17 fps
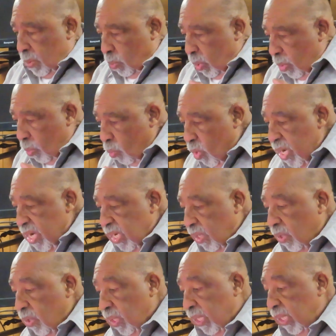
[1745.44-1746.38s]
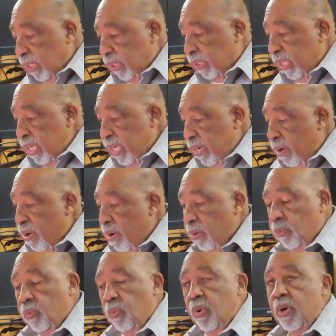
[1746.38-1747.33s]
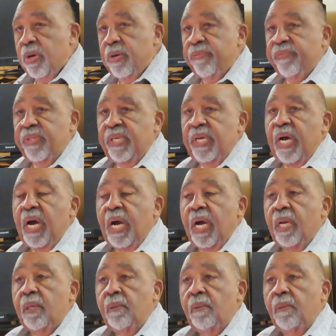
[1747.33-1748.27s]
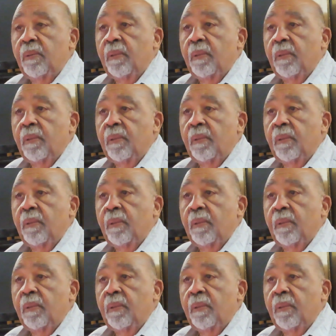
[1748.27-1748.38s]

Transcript: when we look at the inerrant word of God